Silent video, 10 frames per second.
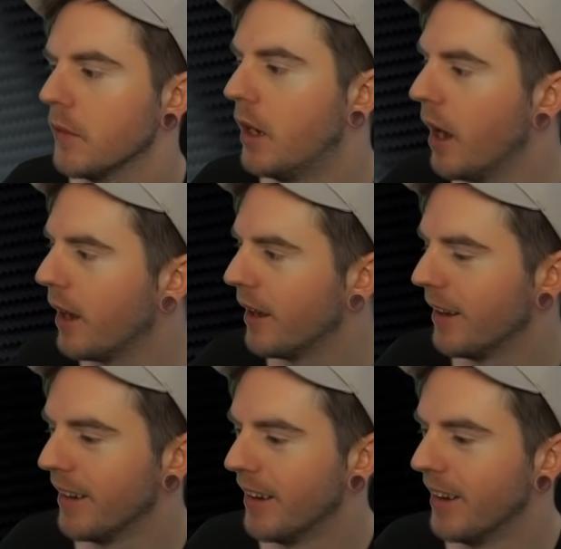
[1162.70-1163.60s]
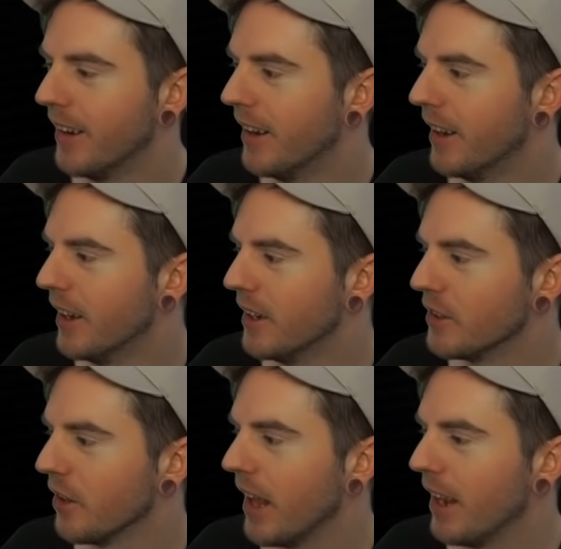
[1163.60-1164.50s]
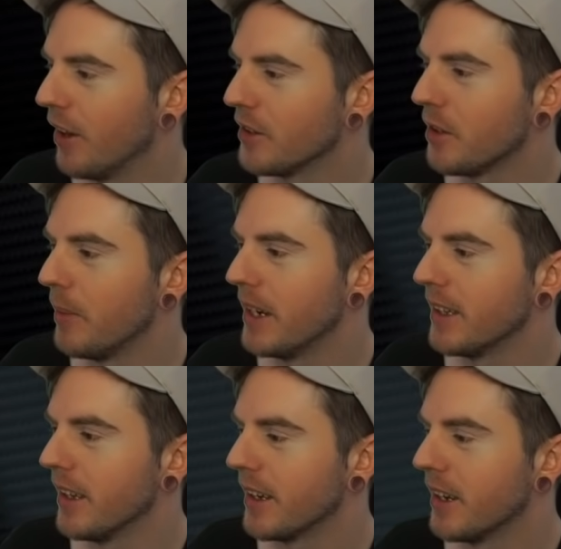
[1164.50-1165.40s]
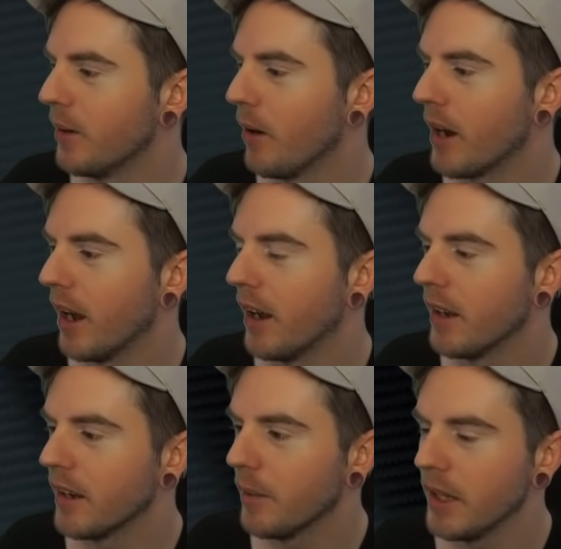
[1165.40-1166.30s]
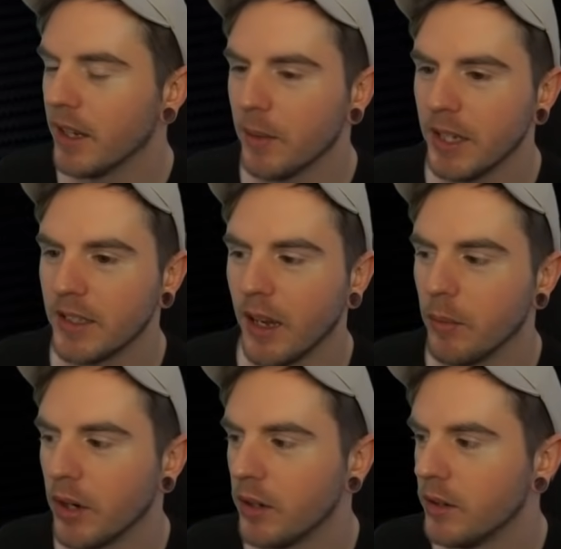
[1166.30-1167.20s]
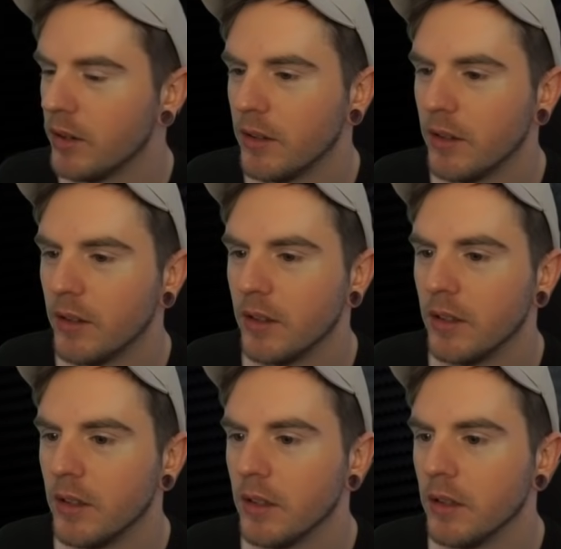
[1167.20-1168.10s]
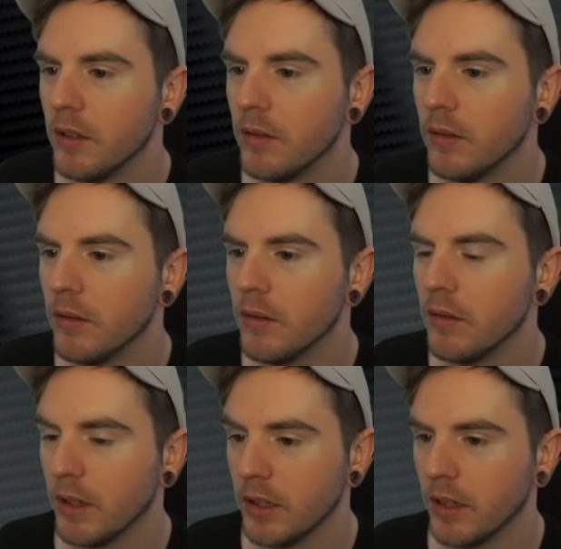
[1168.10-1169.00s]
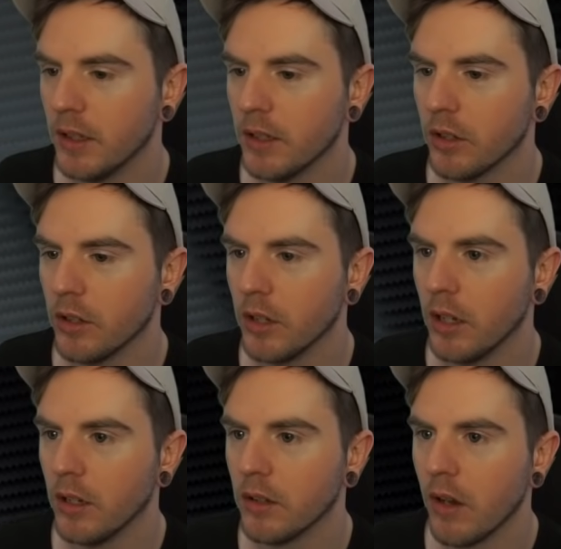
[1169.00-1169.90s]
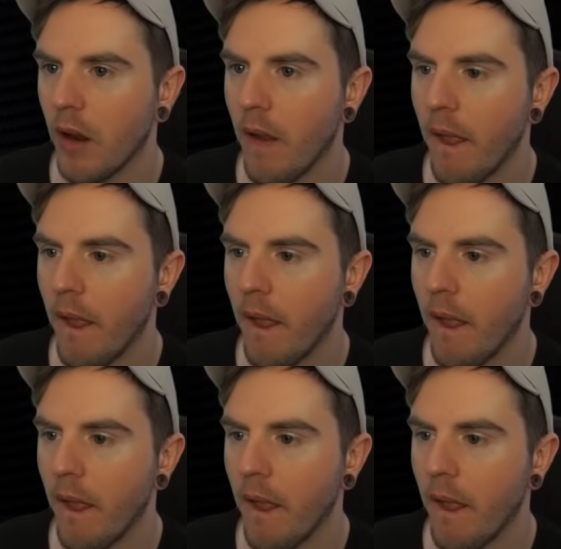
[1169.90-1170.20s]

It's not that long to min click. Are you okay? Give me a 10, bro. This is a good turn, this.